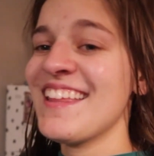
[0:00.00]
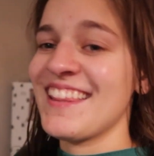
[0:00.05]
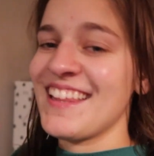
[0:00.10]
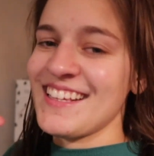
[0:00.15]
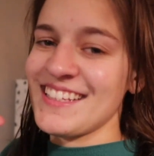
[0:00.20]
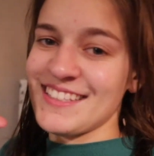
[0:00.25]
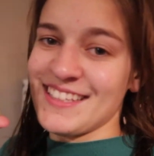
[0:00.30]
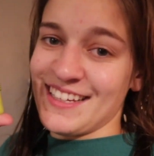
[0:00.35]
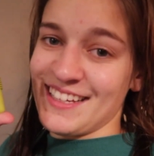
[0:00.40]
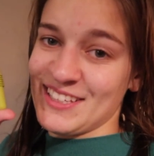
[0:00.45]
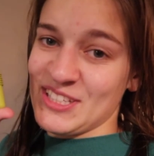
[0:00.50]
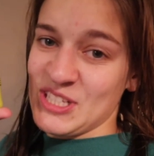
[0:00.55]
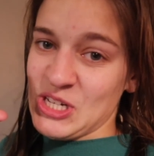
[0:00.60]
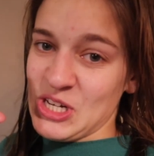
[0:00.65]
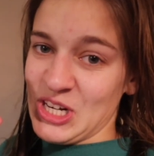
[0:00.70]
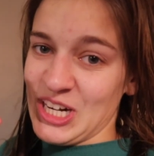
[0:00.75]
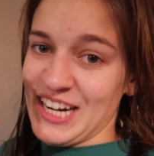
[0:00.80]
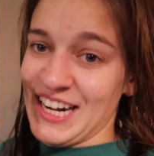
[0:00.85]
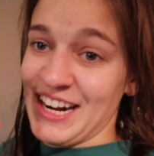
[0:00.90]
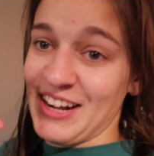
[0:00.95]
This thing is
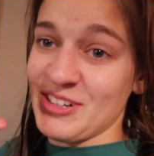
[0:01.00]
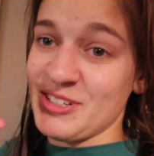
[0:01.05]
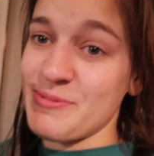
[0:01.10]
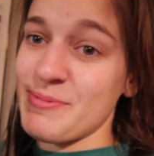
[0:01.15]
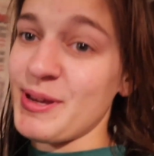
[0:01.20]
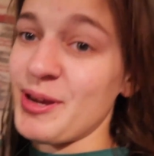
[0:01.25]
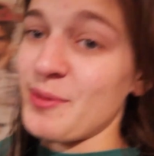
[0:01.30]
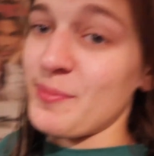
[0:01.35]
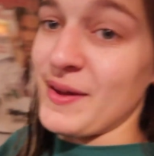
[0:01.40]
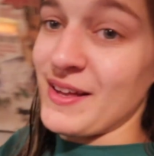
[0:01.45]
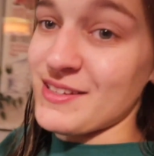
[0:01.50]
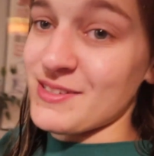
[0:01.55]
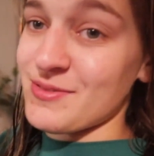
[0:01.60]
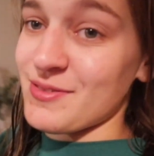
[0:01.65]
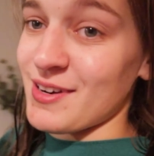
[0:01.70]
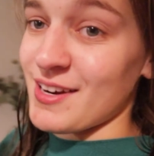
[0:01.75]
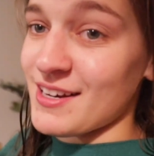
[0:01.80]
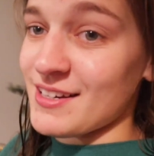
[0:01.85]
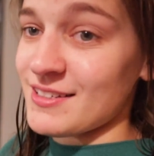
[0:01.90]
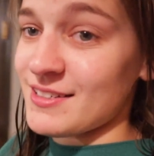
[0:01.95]
turning out to be your best
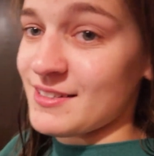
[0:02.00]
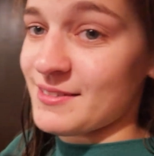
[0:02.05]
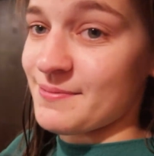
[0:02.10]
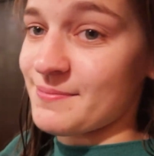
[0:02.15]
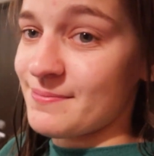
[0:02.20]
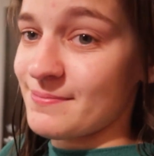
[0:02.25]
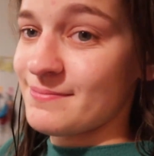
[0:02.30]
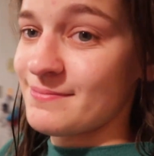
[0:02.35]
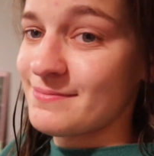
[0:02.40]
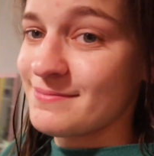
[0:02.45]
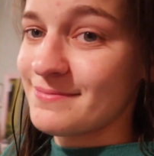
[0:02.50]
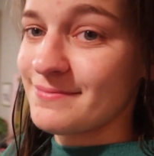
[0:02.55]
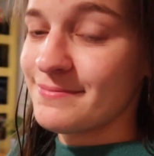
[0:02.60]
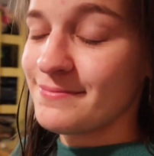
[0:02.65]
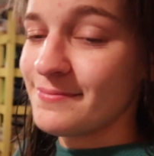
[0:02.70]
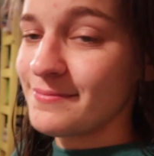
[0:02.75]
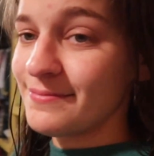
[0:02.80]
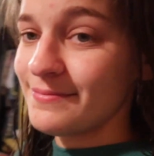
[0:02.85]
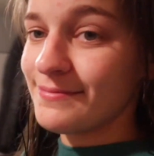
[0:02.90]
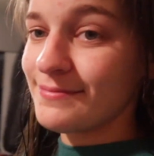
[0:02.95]
friend.
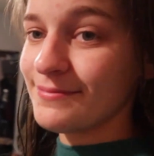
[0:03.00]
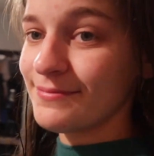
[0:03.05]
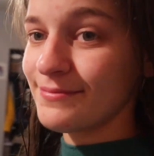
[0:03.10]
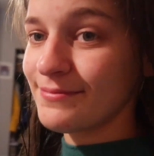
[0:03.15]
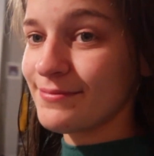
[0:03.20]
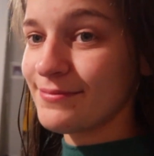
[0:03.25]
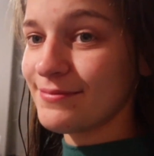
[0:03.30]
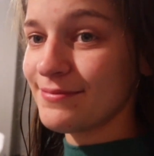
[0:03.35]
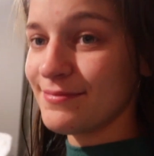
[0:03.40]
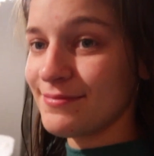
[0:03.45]
Oh yeah.